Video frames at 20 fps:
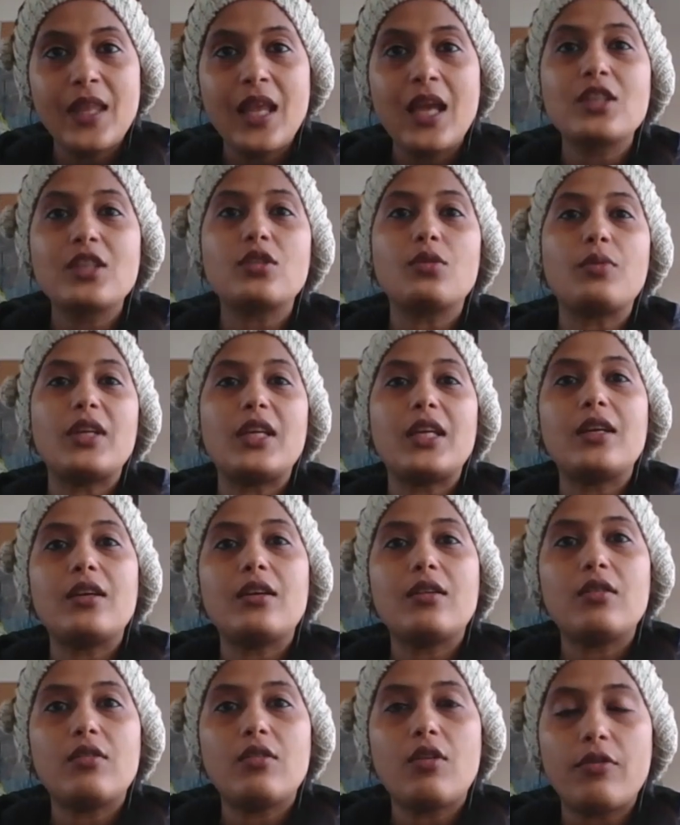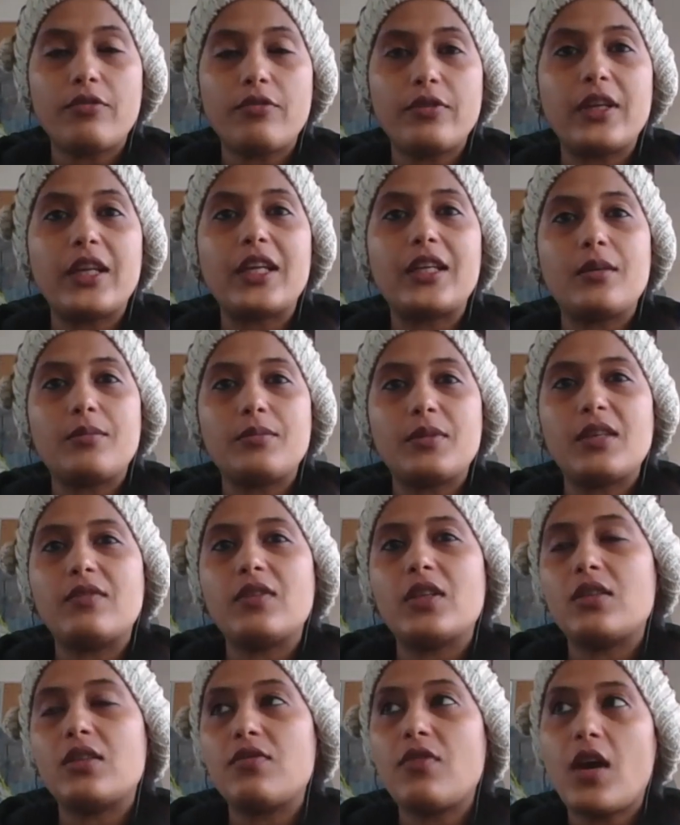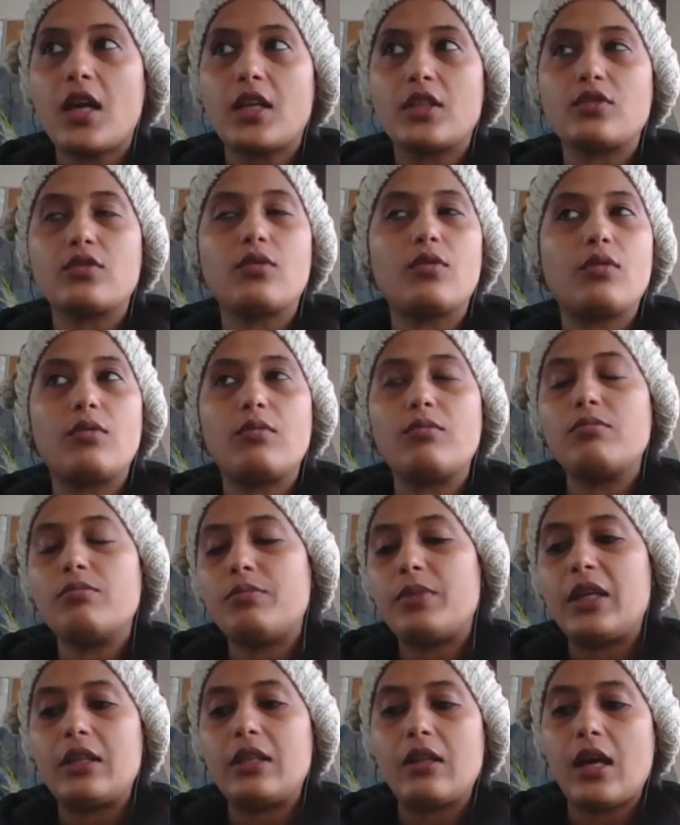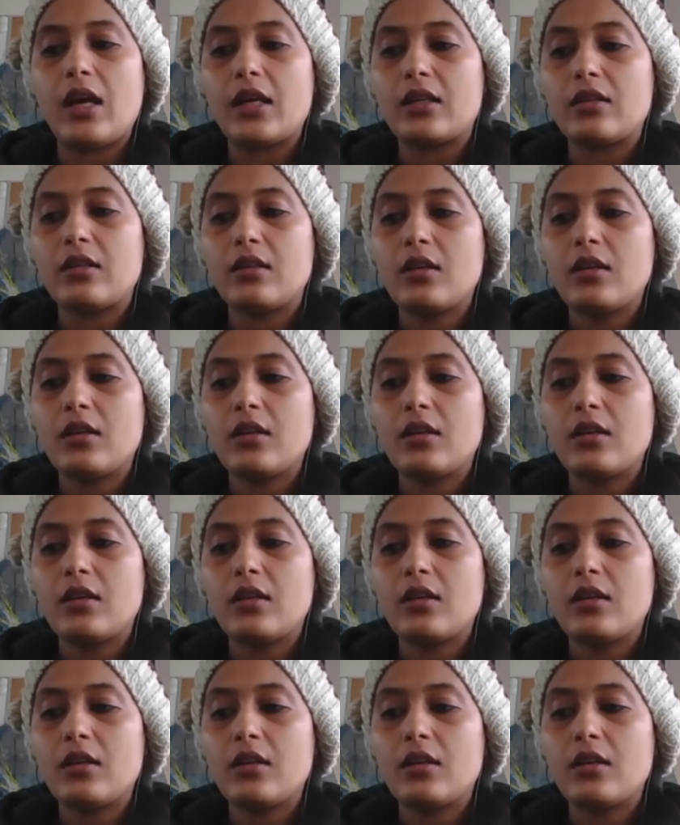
so we often end up giving advice or be like,